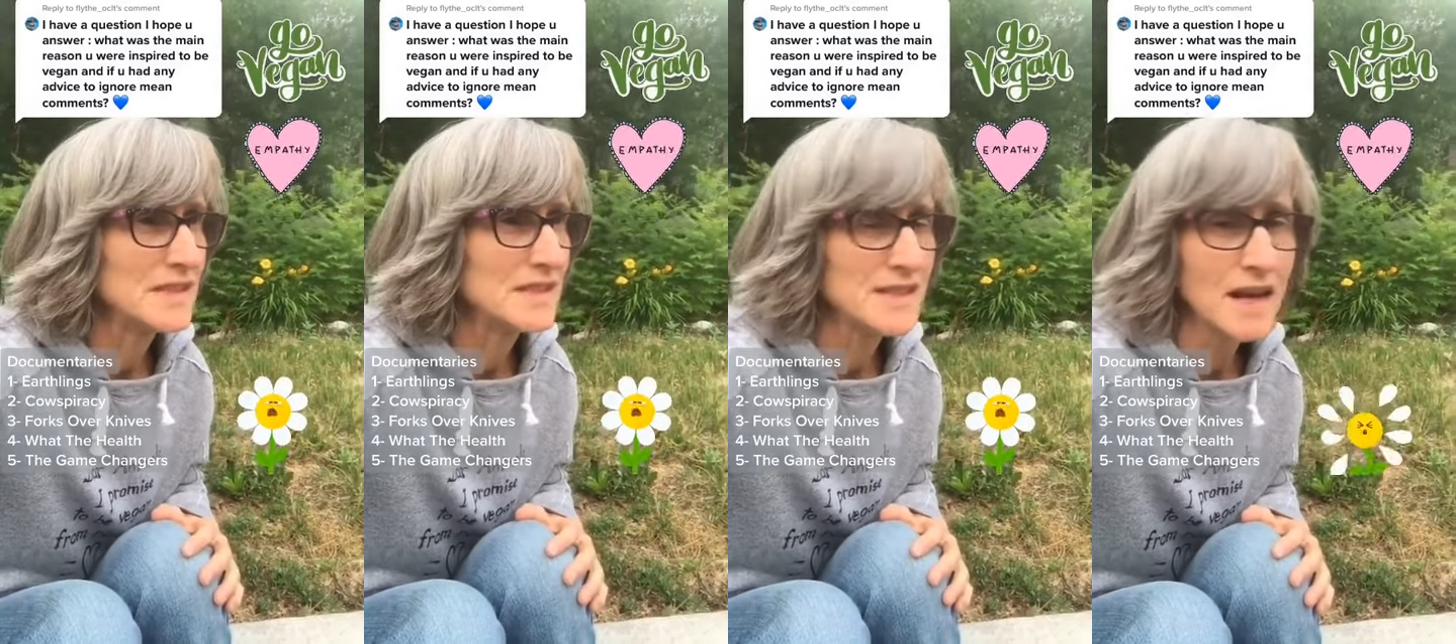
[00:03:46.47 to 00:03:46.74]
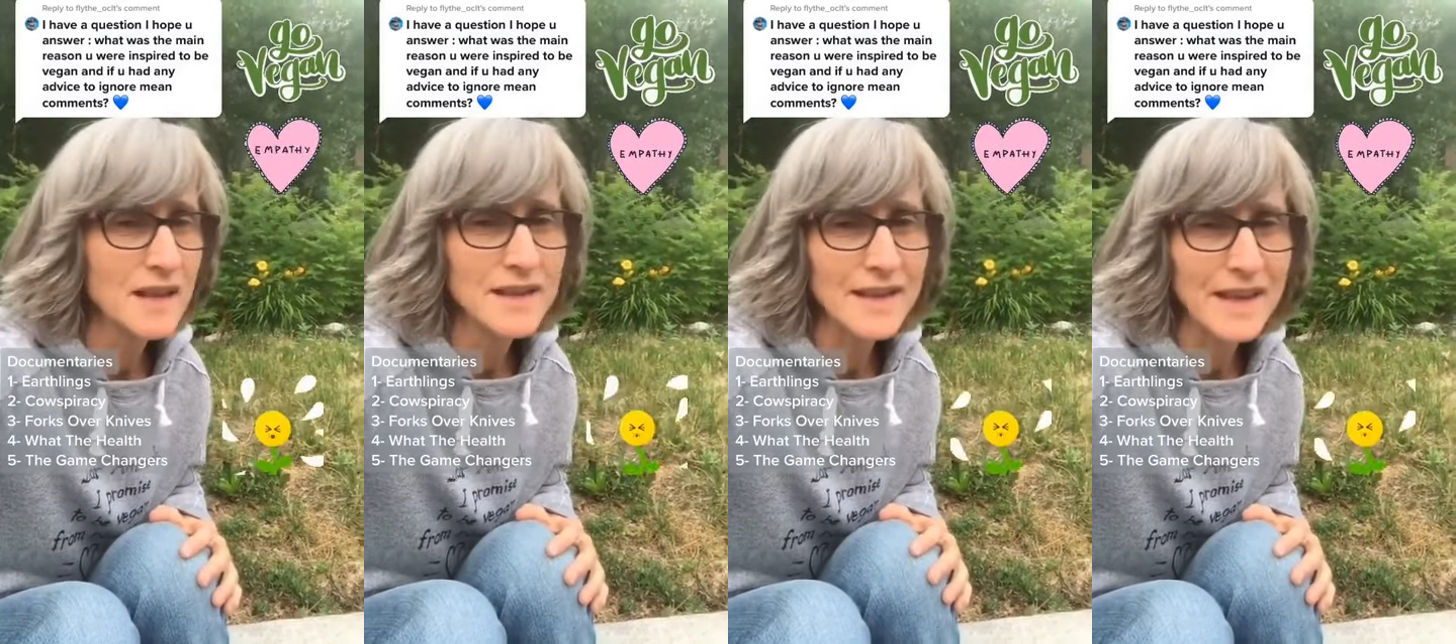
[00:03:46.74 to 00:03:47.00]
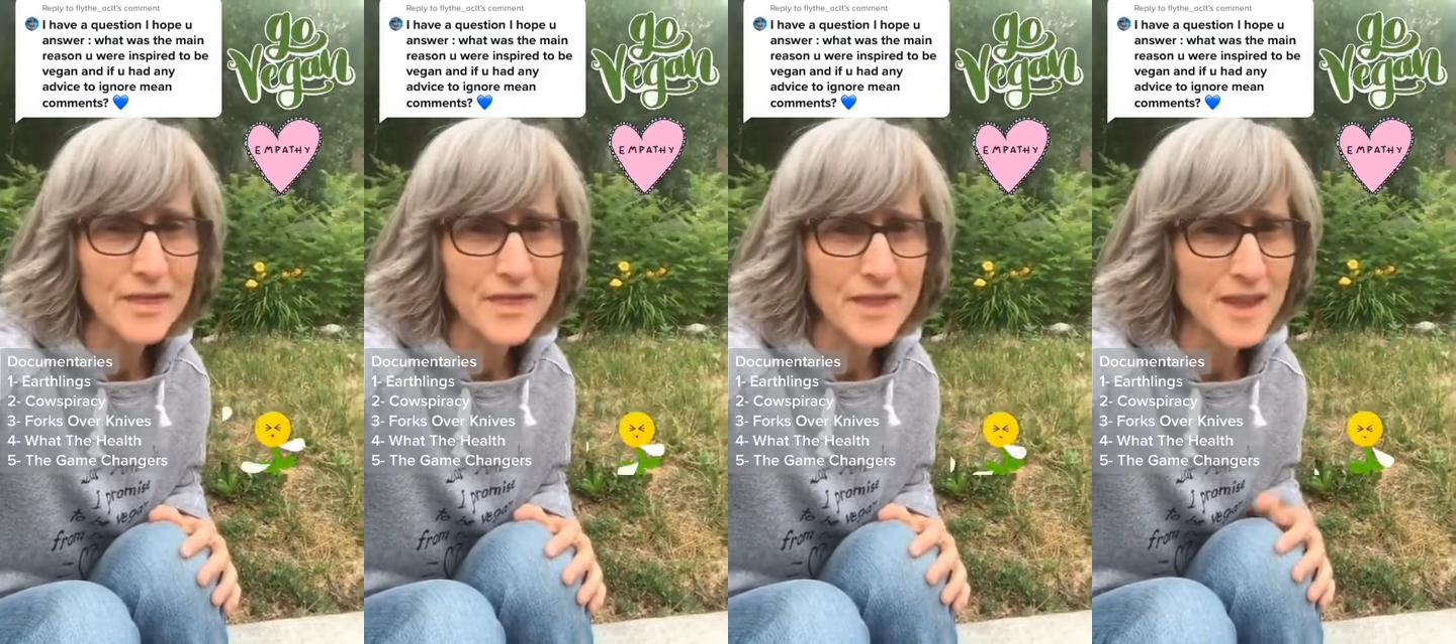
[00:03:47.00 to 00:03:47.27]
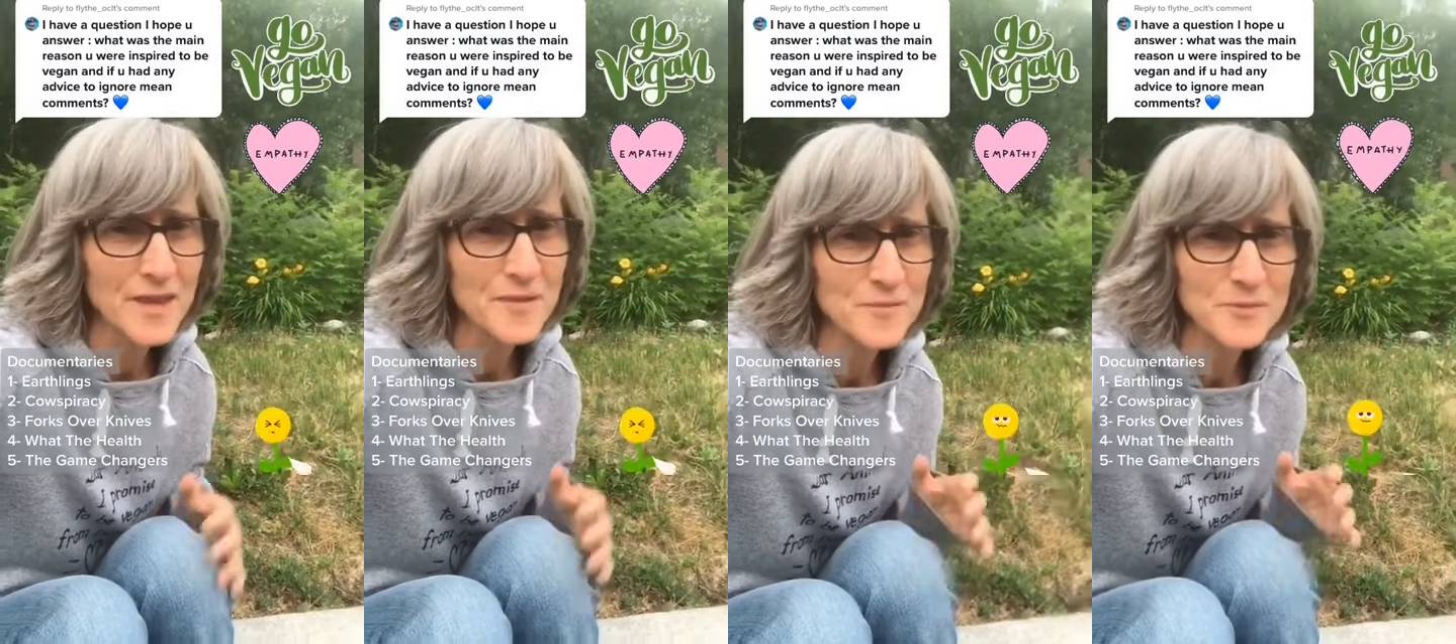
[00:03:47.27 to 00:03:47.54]
yelling at
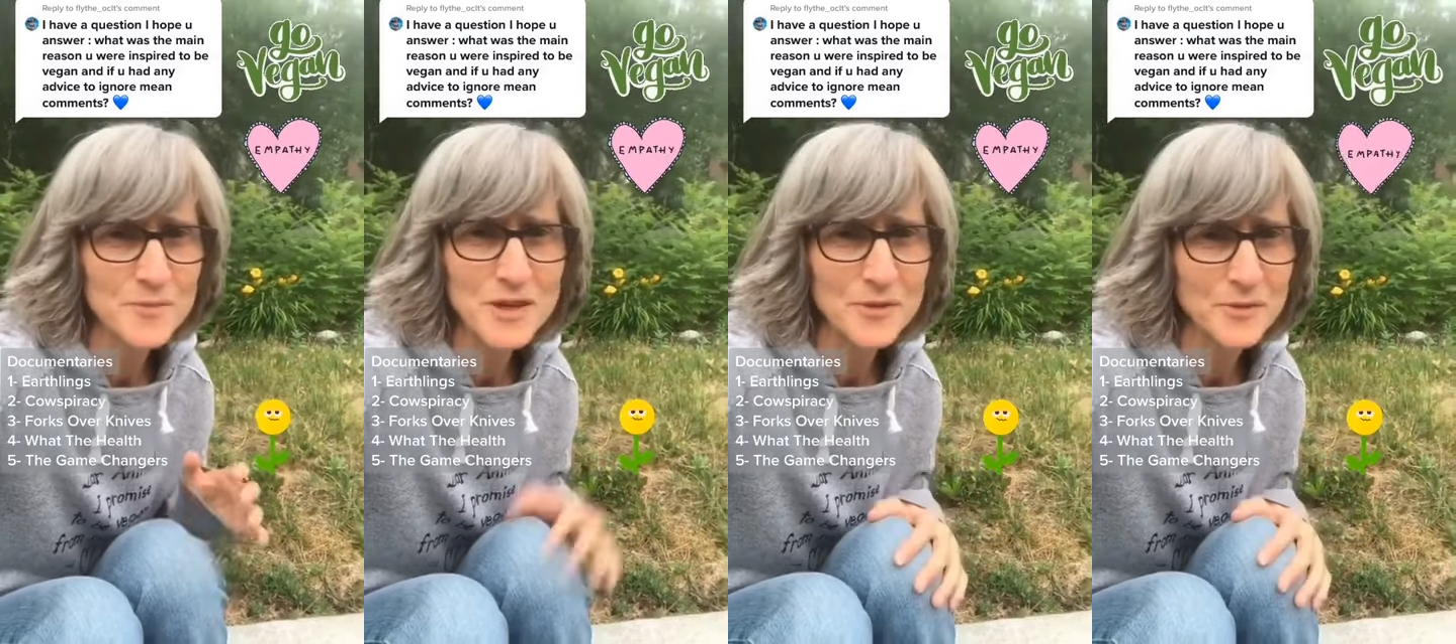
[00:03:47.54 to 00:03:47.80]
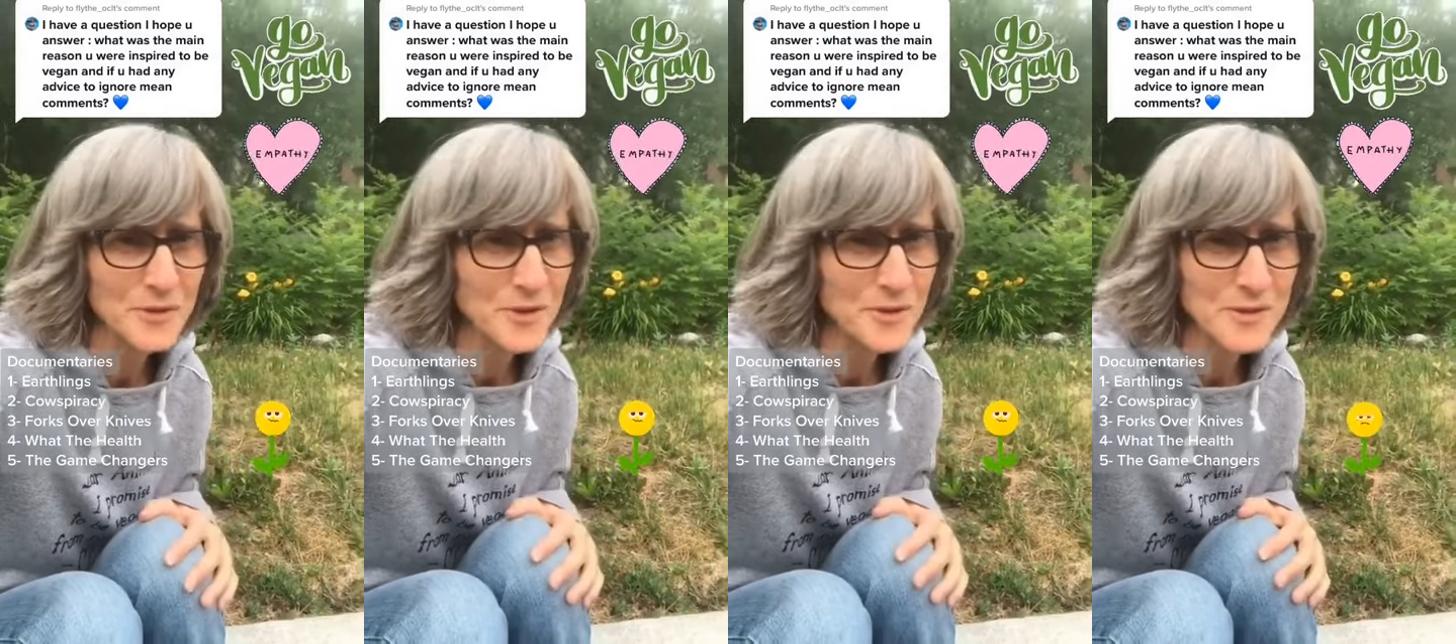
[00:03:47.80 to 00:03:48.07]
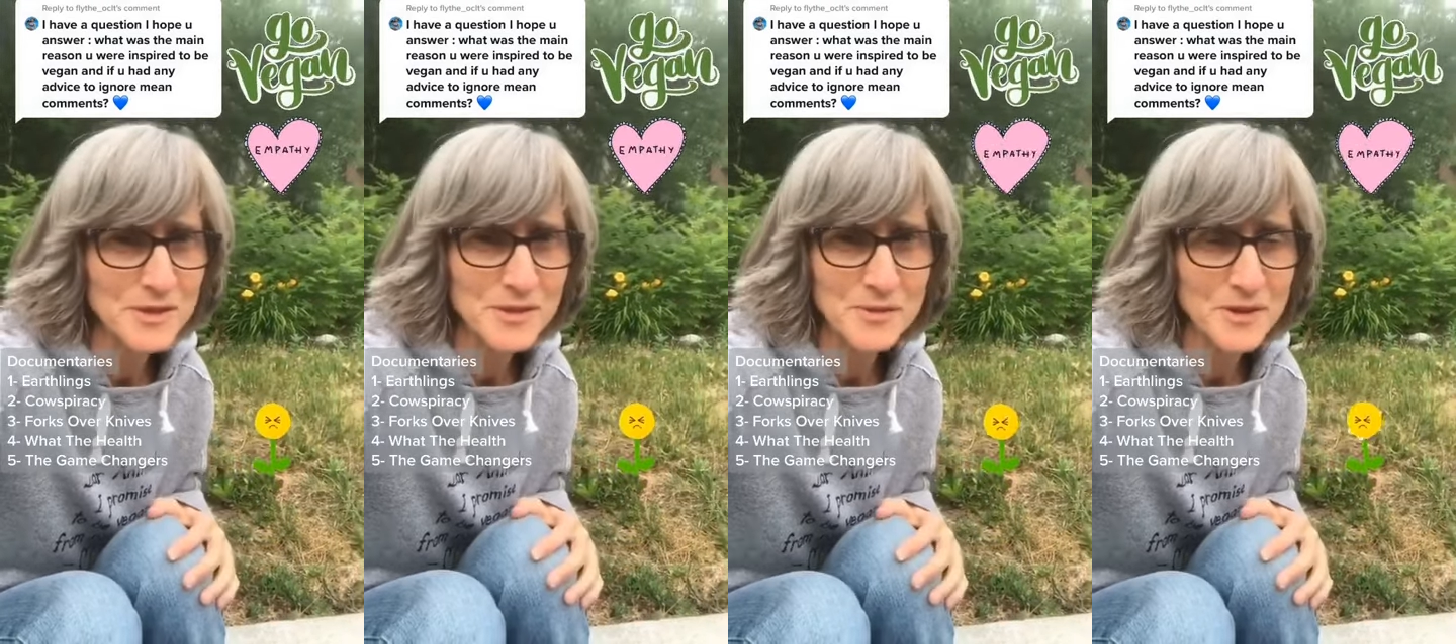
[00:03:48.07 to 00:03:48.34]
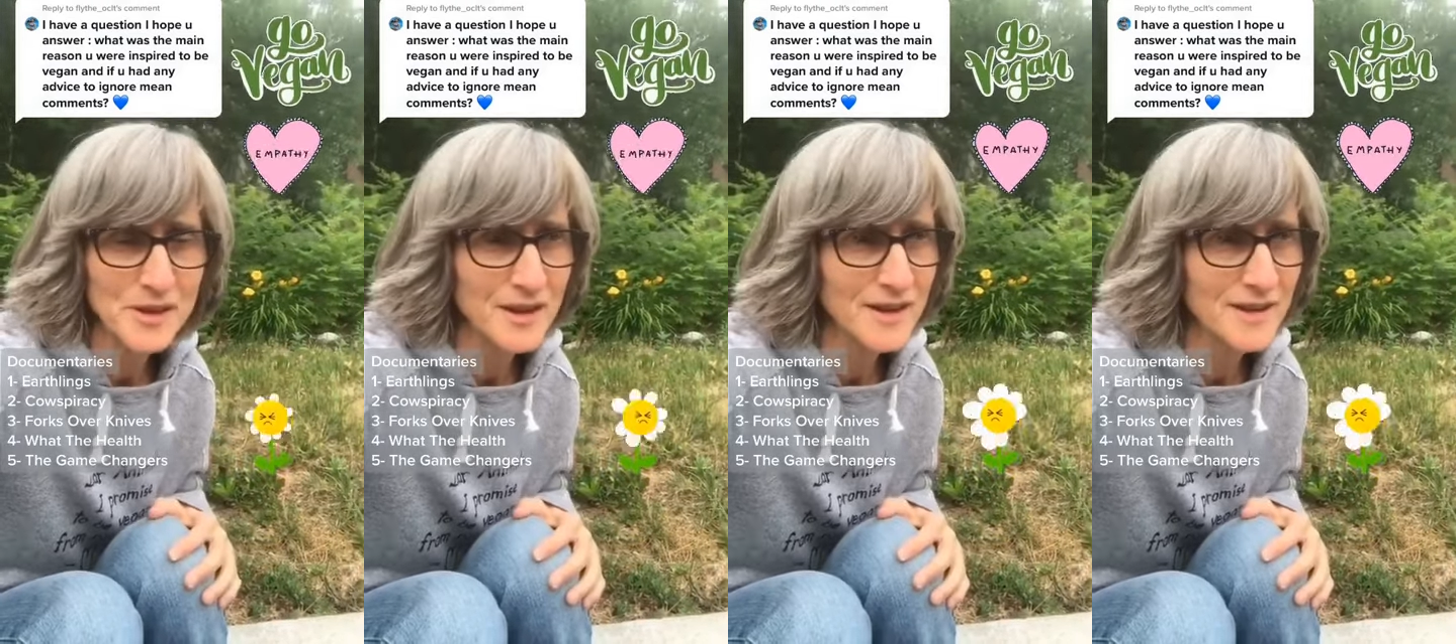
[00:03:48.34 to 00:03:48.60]
them. We don't know what's
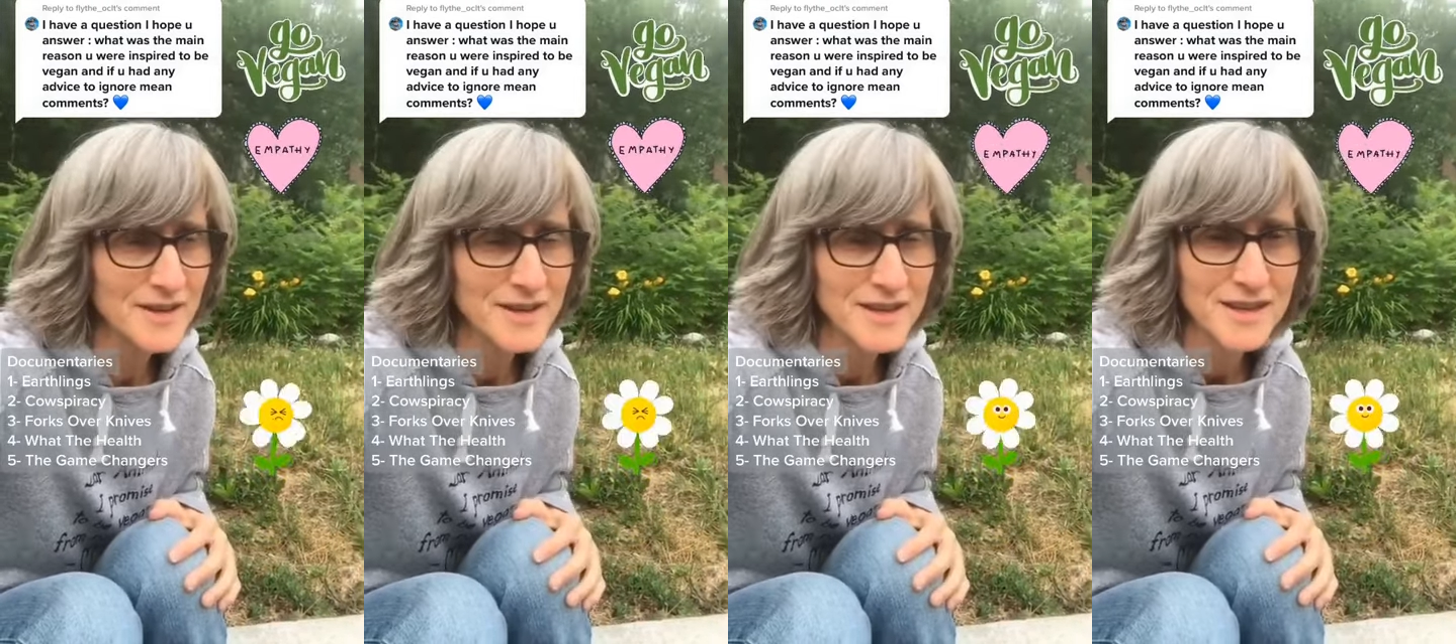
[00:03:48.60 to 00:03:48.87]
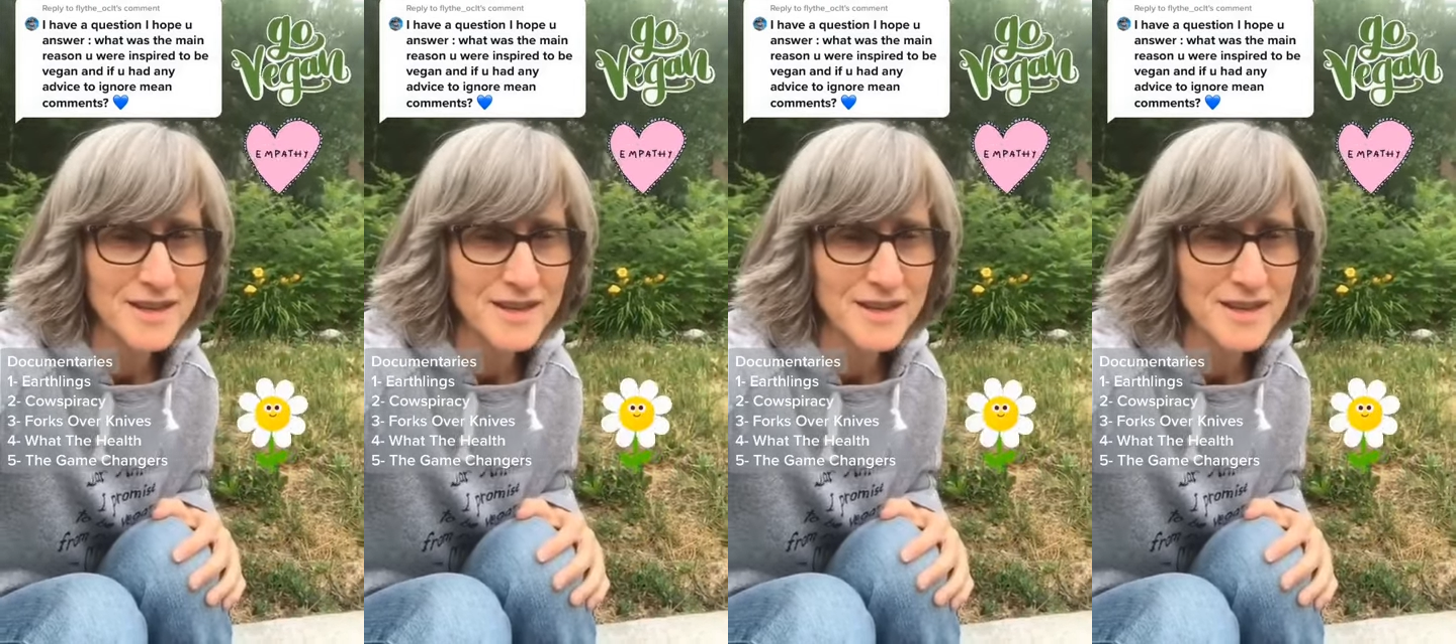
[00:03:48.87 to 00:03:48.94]
going on.